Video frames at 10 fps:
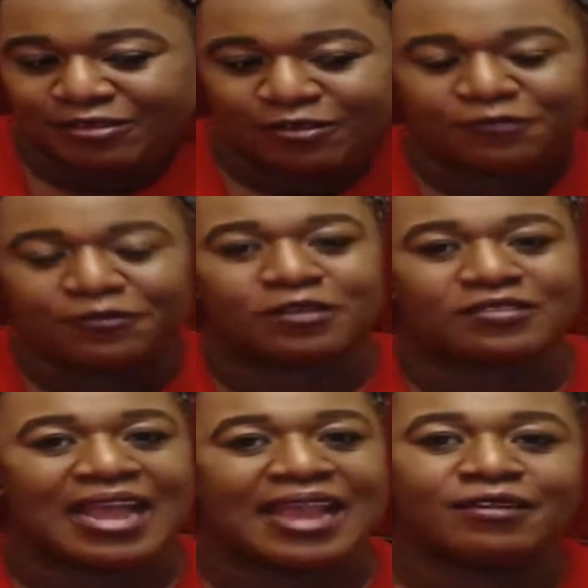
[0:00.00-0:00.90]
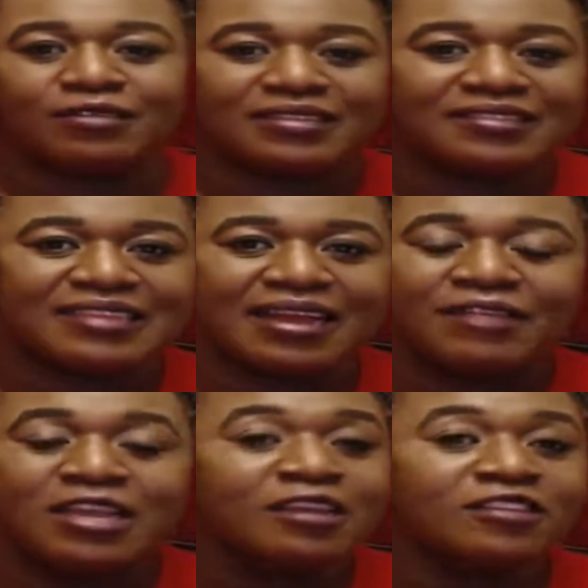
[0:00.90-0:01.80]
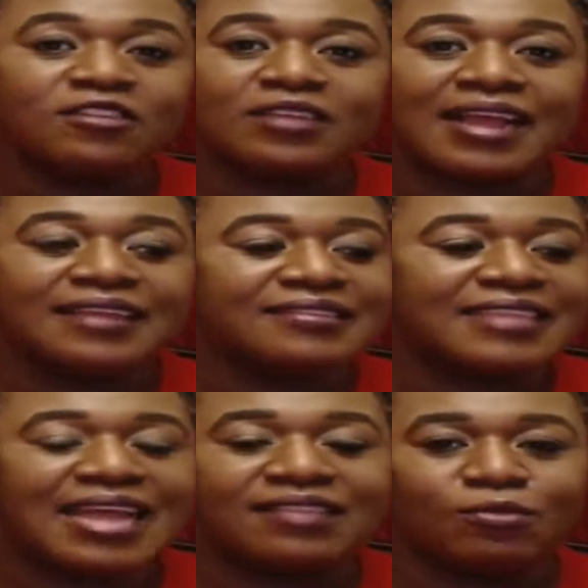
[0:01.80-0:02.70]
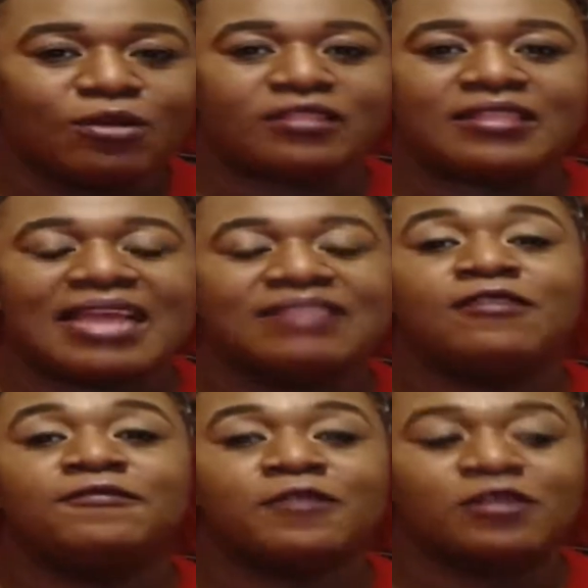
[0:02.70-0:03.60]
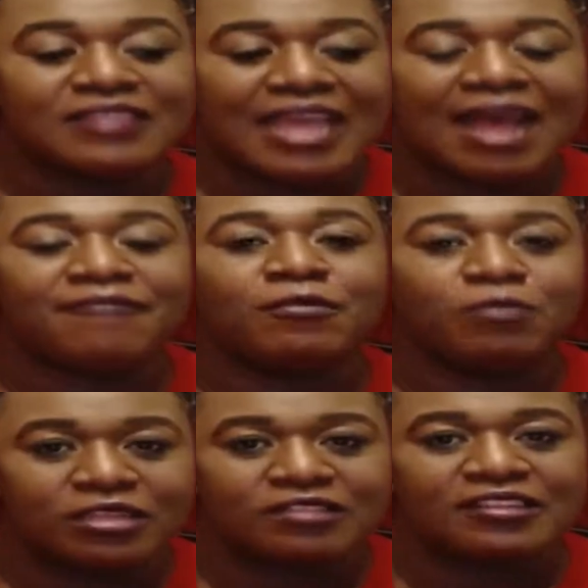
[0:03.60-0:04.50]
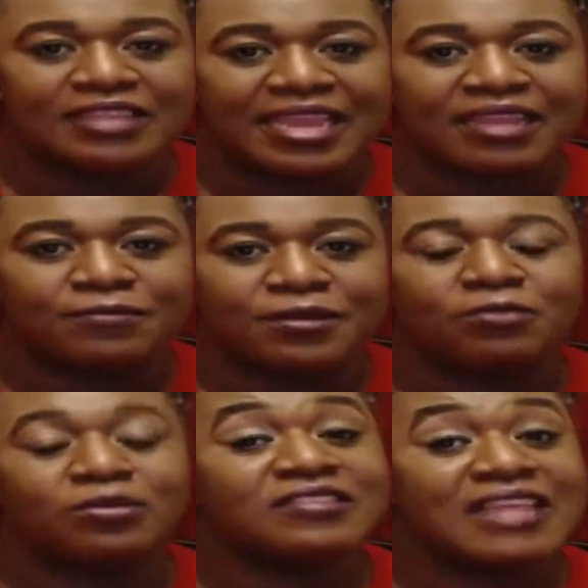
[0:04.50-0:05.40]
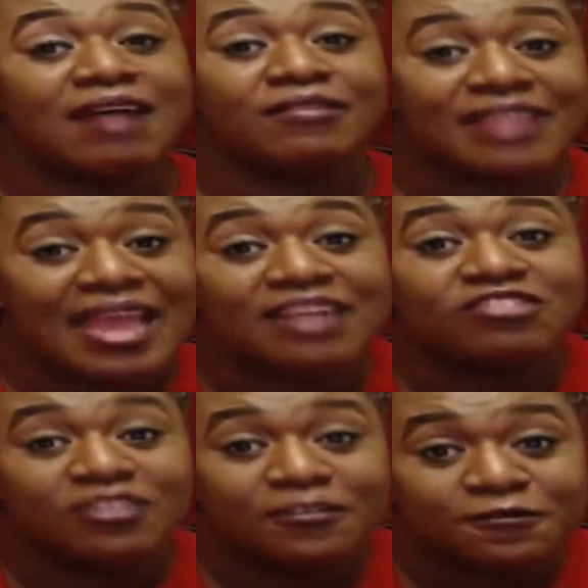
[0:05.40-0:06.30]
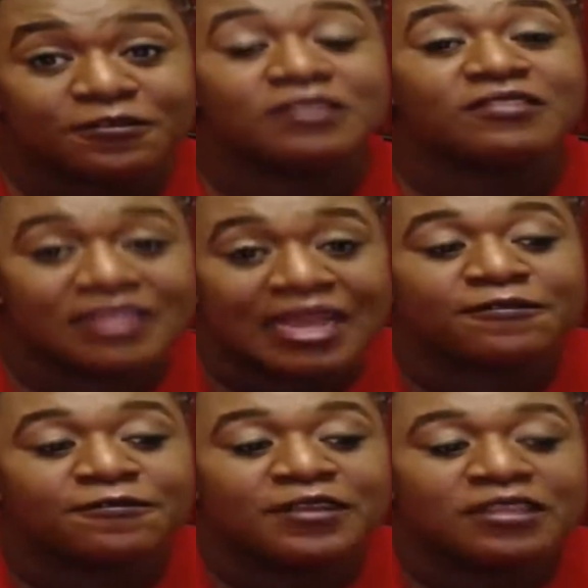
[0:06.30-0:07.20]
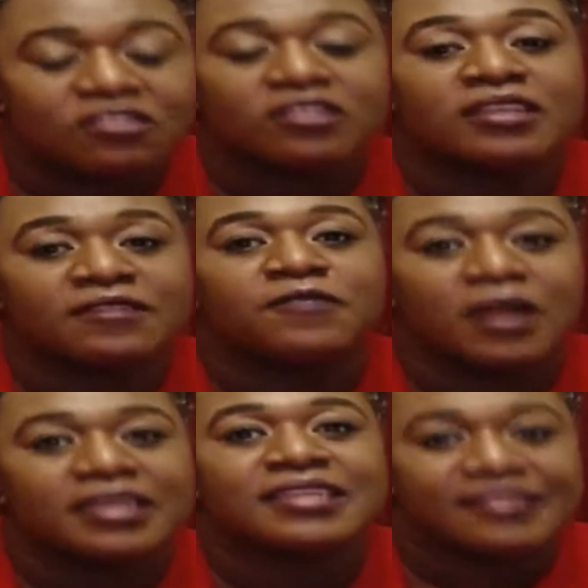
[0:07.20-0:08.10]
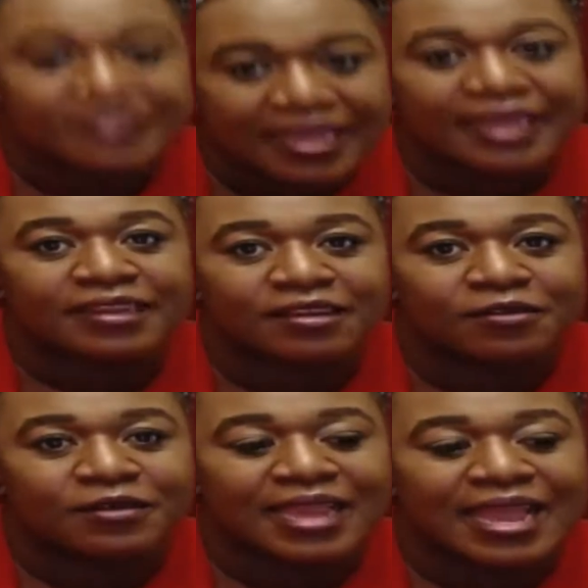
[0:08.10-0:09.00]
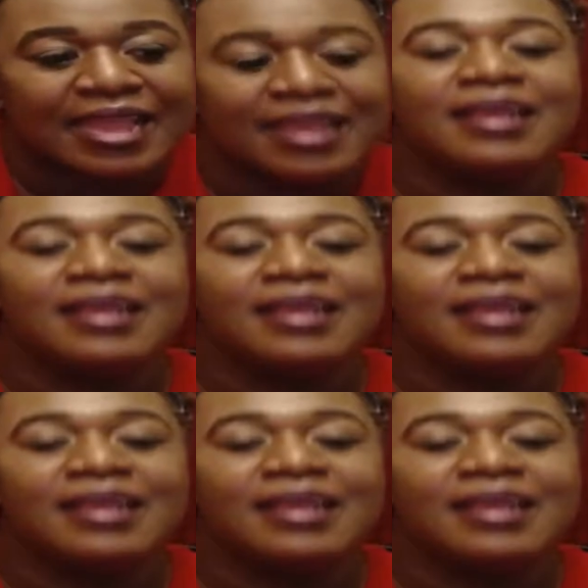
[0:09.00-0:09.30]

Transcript: feel tired and stuff. So guys, that's the first half of what delayed me, was that I was actually physically fucking sick. Okay,